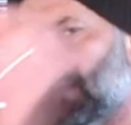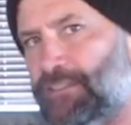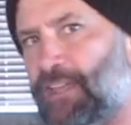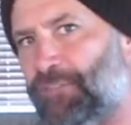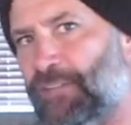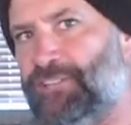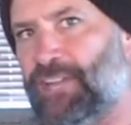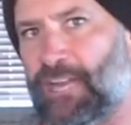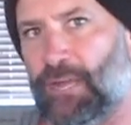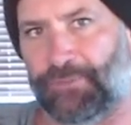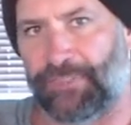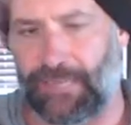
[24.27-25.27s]
definitely check
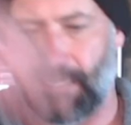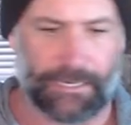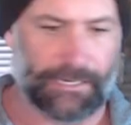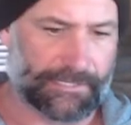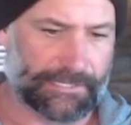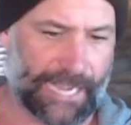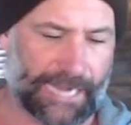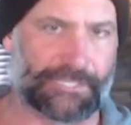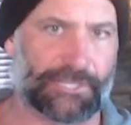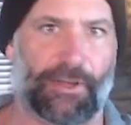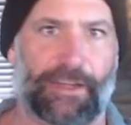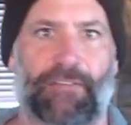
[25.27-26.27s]
out the Stocks to
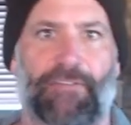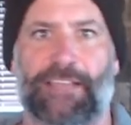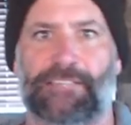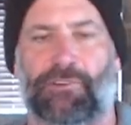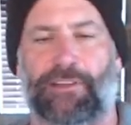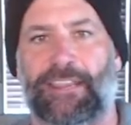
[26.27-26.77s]
Trade Advisory.